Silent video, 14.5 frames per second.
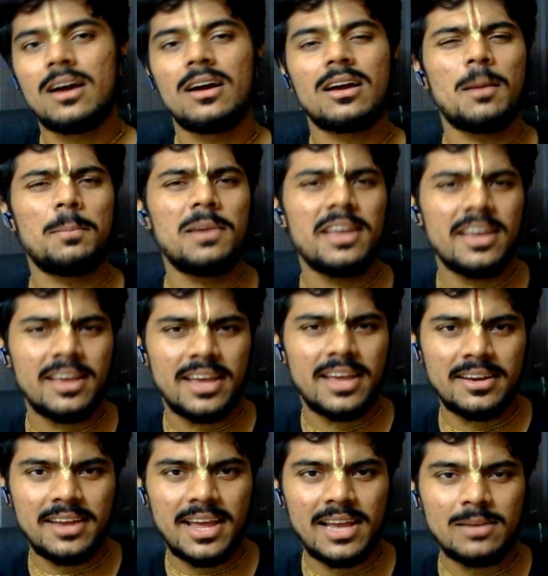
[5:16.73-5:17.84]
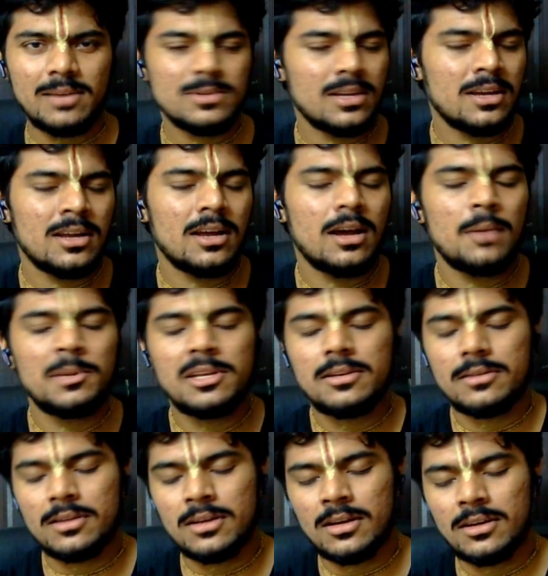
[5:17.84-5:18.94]
coupling can help
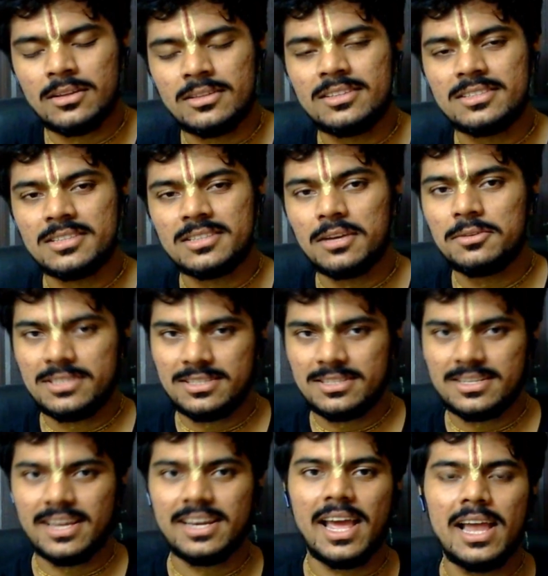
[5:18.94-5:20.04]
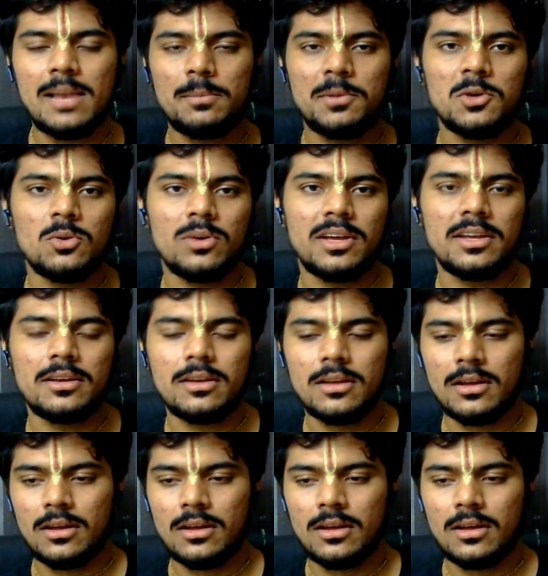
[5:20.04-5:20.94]
the services can help you in